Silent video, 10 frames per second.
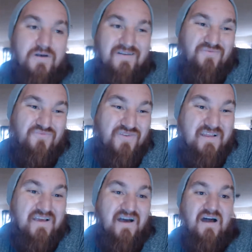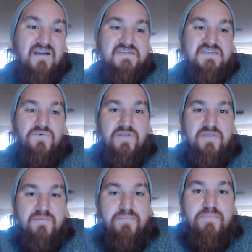really, honestly, one of
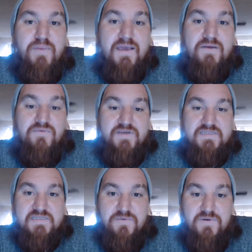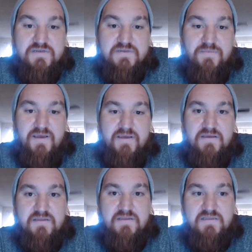the big reasons I wanted to make
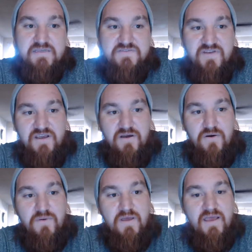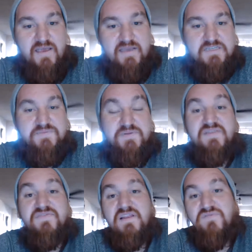this video is
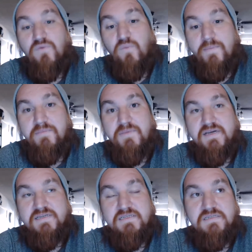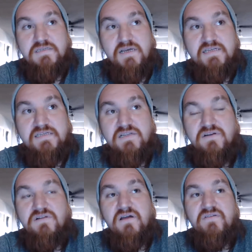specifically for women because it's a
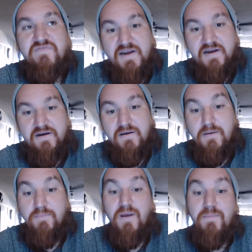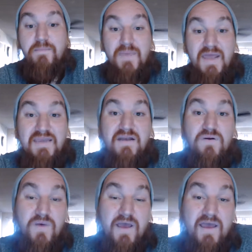little unfair, but men get
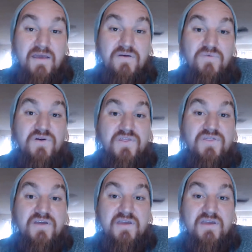away with